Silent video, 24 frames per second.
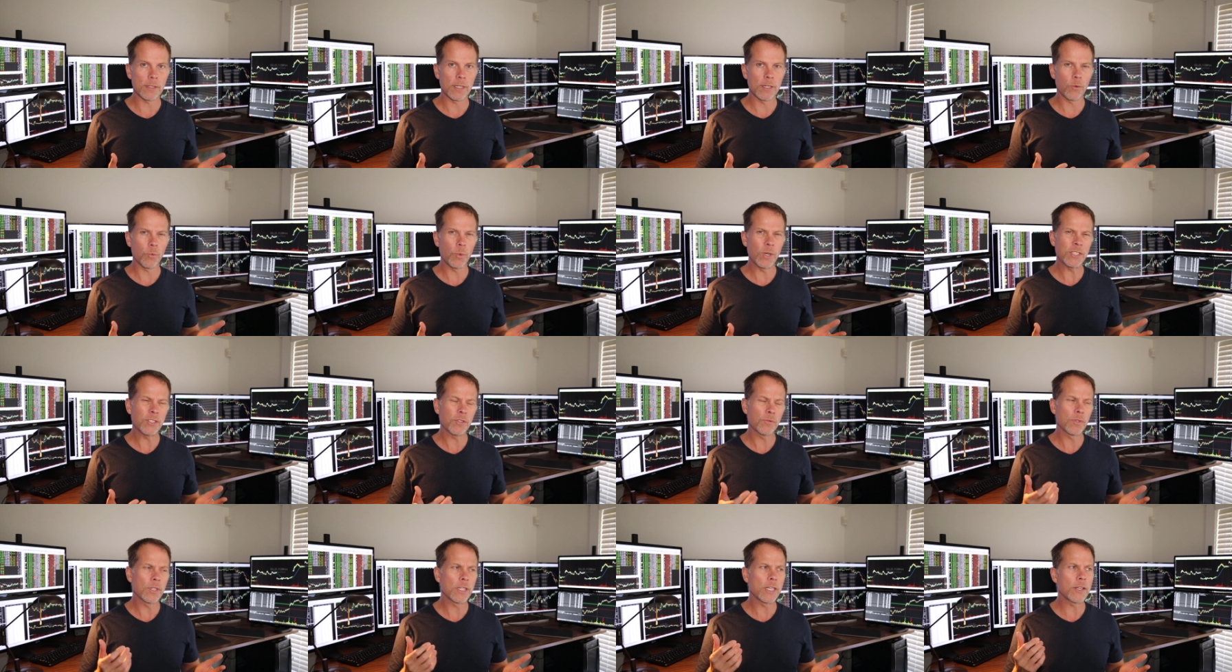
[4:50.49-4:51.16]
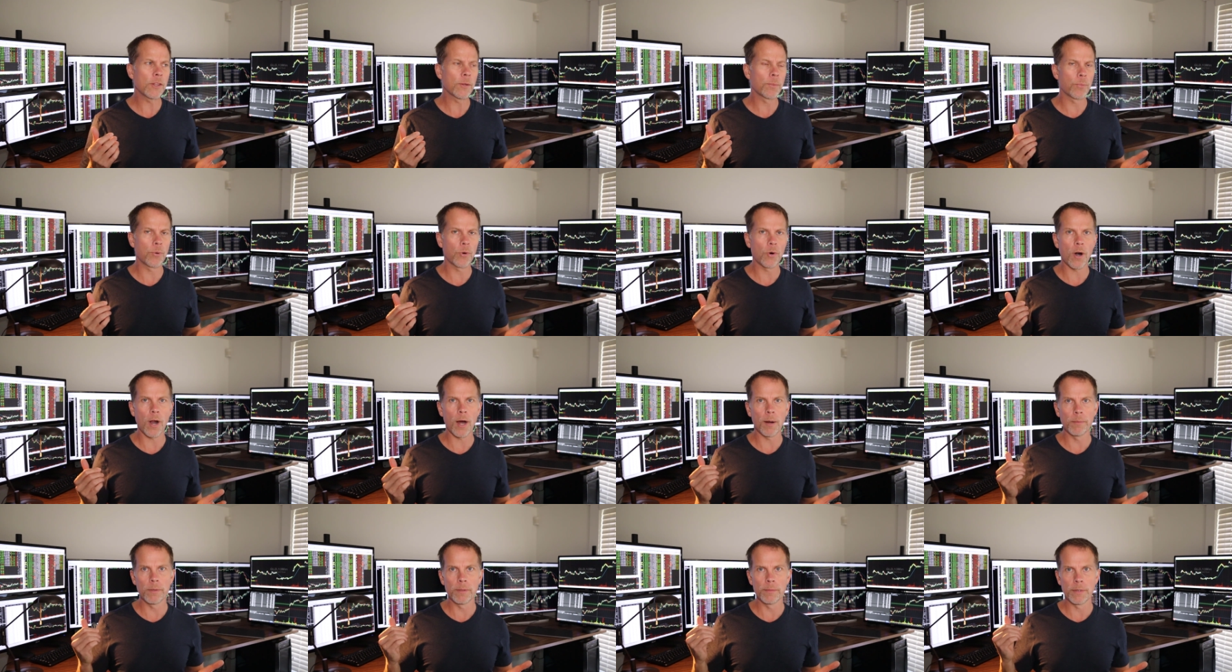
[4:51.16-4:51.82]
And it wasn't really the
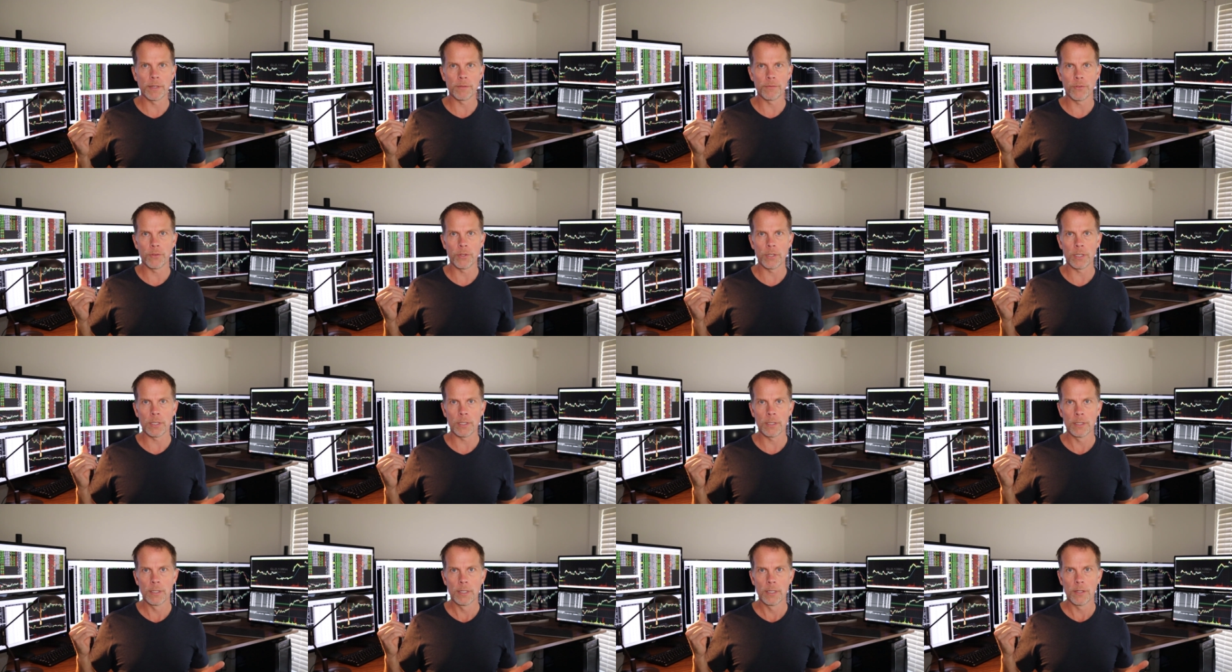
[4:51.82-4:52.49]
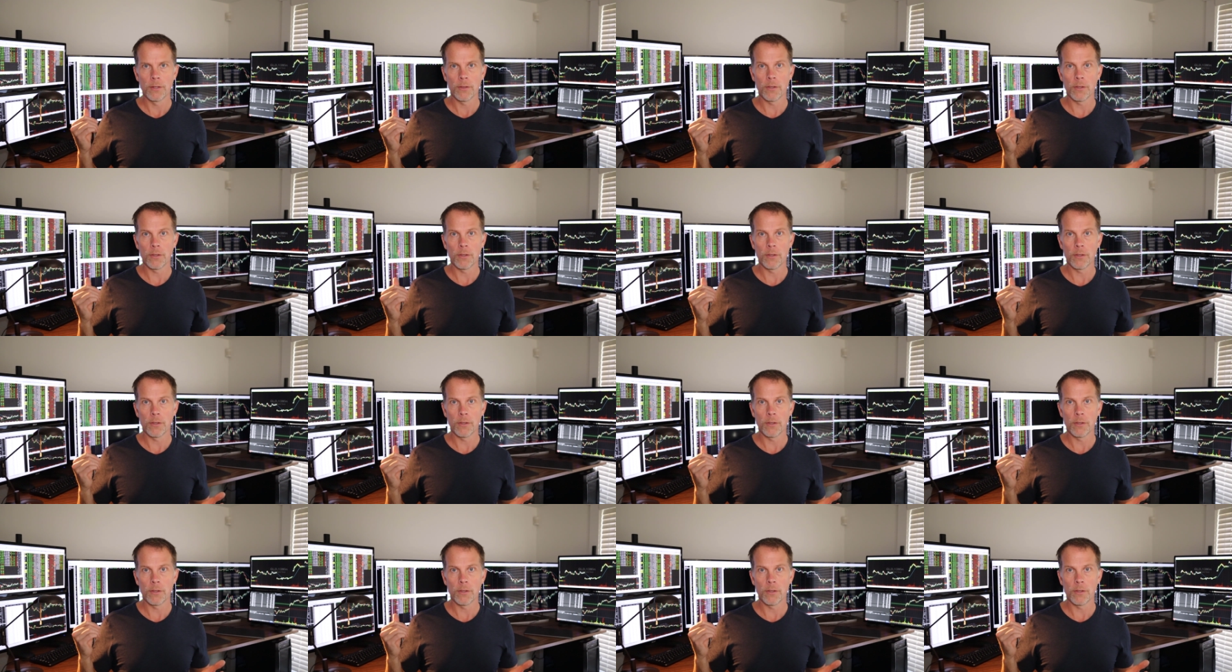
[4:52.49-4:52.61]
problem of the,